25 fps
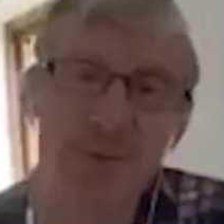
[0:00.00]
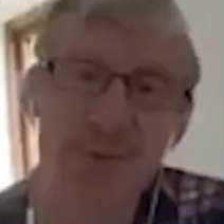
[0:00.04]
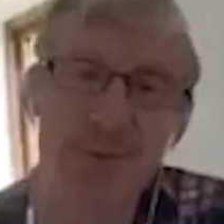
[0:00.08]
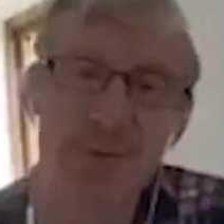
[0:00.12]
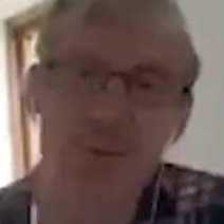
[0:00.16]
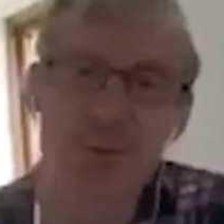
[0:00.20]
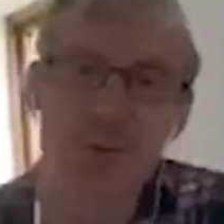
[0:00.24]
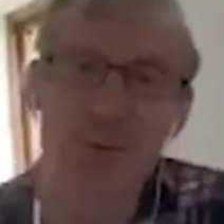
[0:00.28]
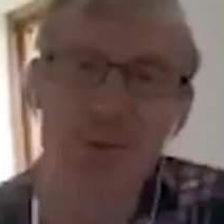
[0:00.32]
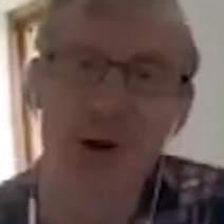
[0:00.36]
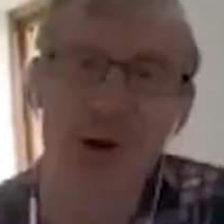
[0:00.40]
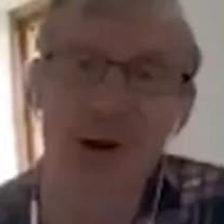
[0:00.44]

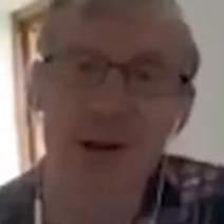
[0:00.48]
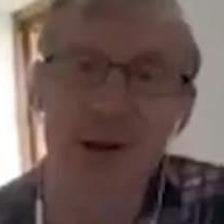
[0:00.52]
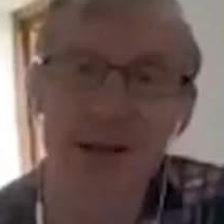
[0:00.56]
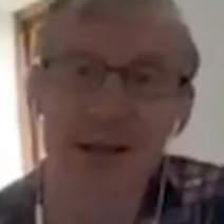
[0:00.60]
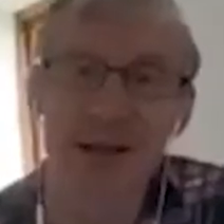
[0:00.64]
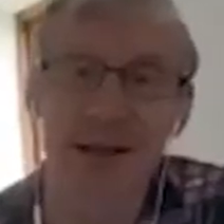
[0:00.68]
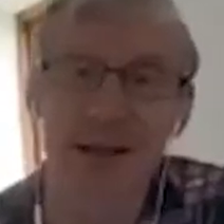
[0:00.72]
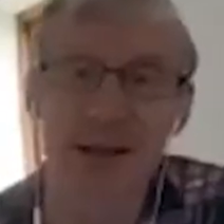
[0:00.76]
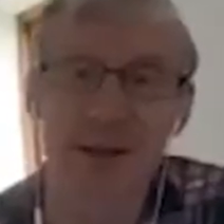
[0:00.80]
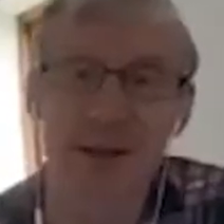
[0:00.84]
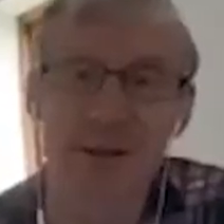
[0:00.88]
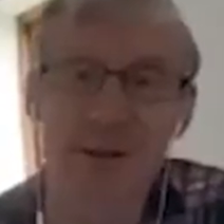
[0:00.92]
partly
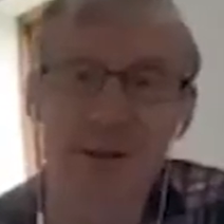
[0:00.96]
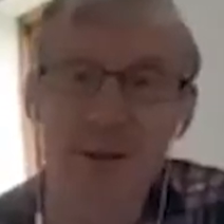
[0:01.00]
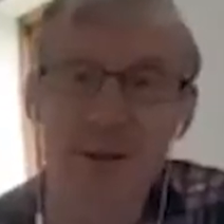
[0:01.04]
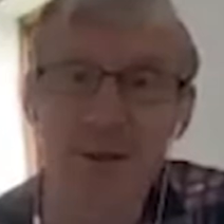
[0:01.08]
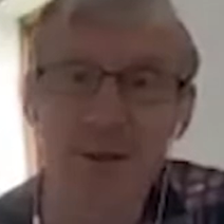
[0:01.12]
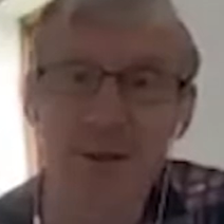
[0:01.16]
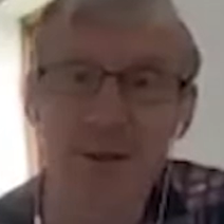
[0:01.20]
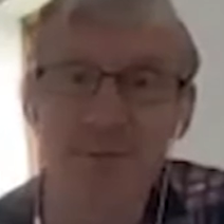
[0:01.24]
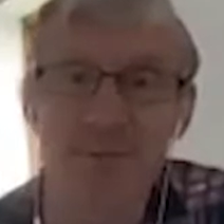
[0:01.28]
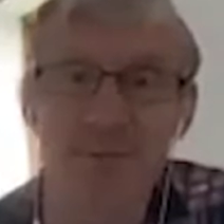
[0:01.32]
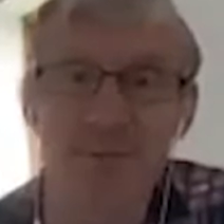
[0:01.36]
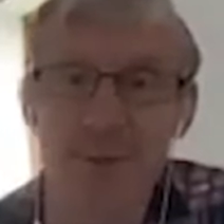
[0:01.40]
kind of just
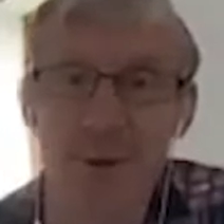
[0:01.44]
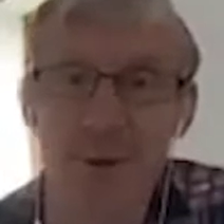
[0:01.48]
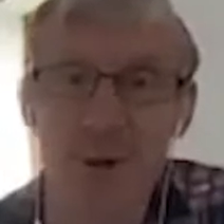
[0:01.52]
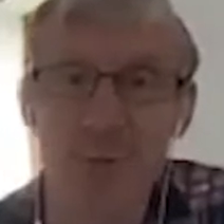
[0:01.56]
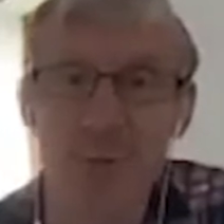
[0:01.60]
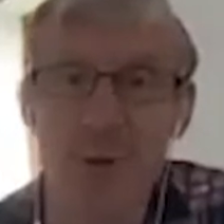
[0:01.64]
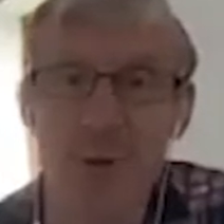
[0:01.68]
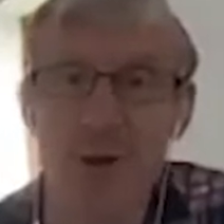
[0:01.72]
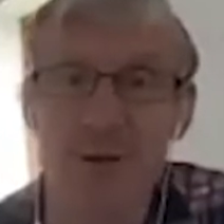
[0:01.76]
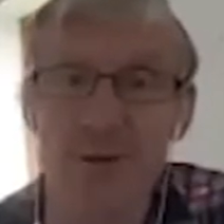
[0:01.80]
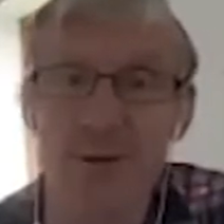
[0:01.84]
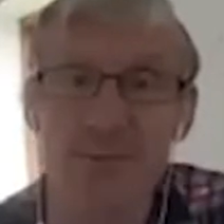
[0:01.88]

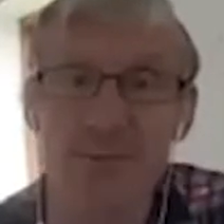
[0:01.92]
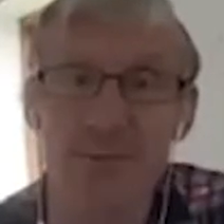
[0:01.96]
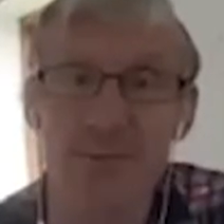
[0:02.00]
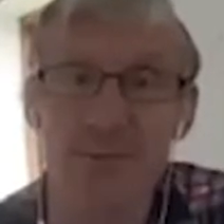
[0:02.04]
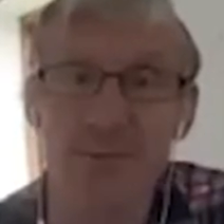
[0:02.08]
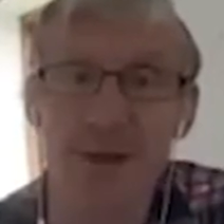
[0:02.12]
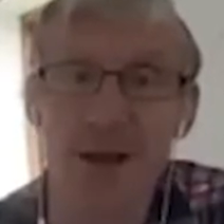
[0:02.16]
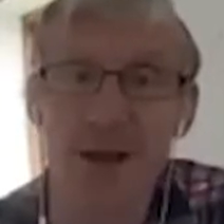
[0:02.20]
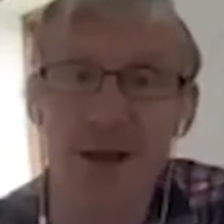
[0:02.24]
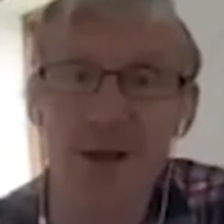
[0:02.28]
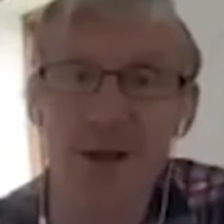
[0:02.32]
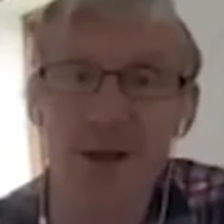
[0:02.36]
human
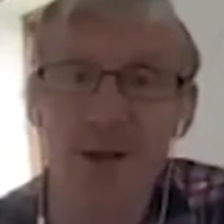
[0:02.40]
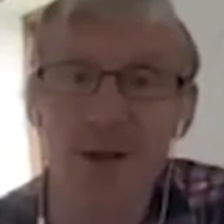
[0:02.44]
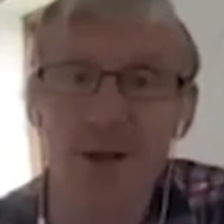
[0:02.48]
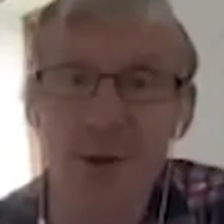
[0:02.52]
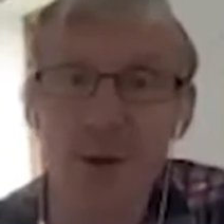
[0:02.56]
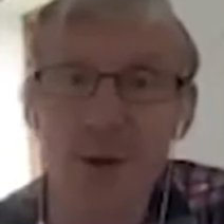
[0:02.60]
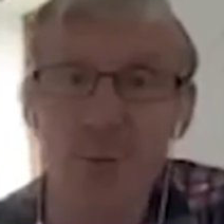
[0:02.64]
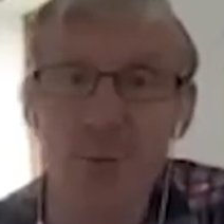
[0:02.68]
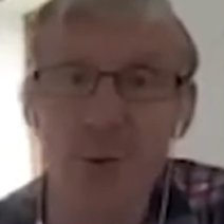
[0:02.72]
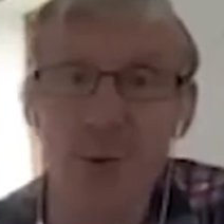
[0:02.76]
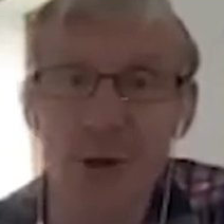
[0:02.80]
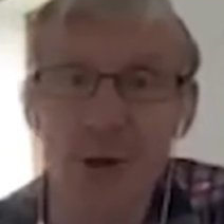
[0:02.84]

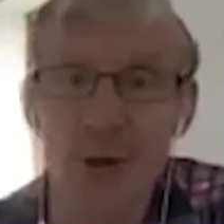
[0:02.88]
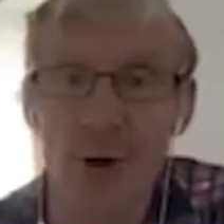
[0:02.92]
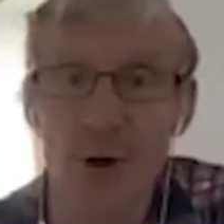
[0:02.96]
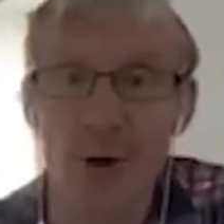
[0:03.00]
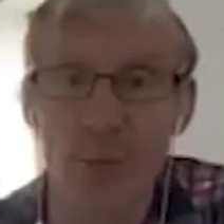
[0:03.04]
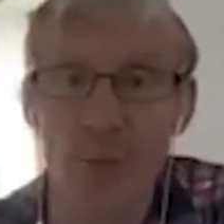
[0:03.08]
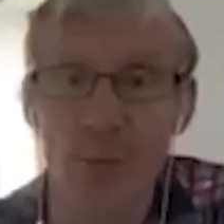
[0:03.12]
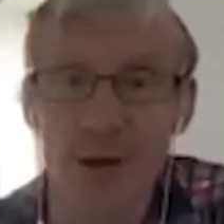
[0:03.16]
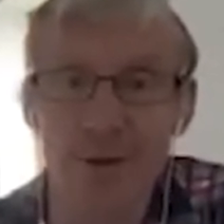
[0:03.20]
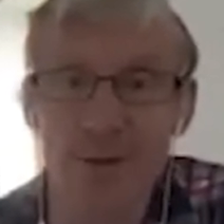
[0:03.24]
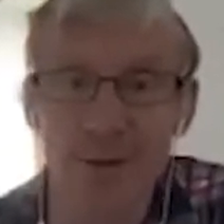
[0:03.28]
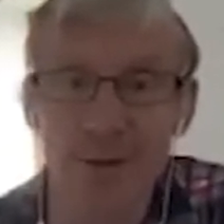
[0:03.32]

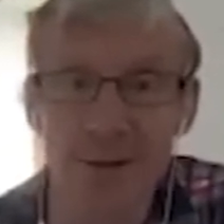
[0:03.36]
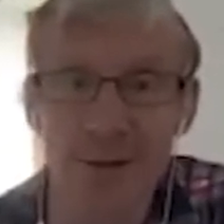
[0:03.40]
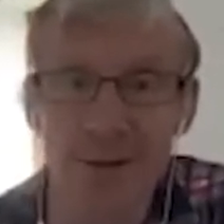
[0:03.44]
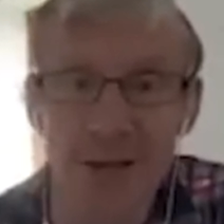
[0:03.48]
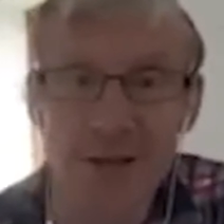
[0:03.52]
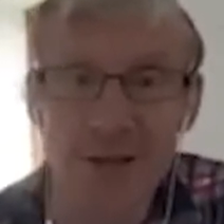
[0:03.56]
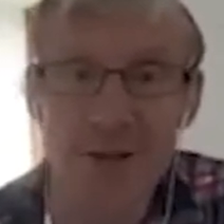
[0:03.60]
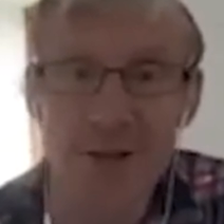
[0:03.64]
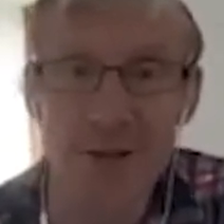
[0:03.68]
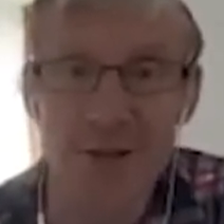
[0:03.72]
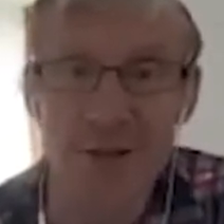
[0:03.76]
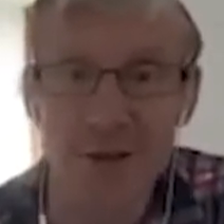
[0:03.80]
combat
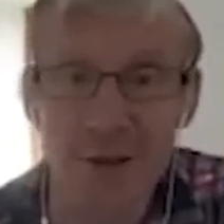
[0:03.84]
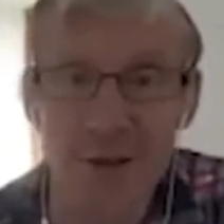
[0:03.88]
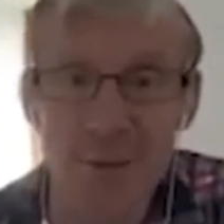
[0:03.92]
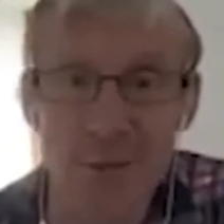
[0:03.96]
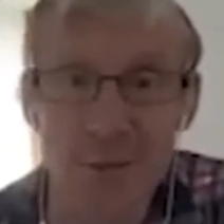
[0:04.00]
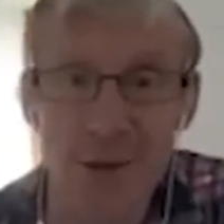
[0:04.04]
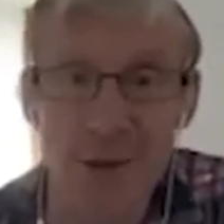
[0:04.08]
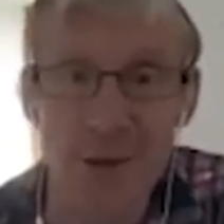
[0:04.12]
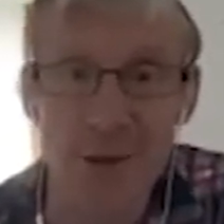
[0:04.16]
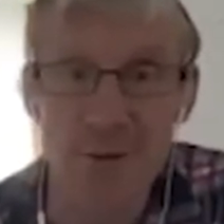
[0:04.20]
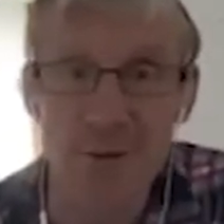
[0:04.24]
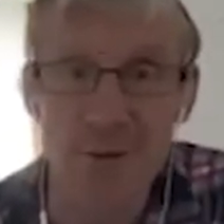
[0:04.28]
nature, I
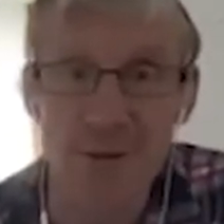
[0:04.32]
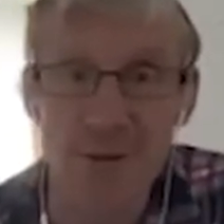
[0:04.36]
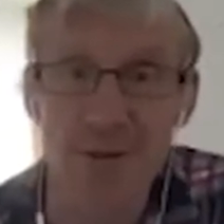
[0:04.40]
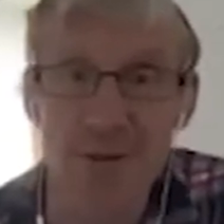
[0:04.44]
suppose.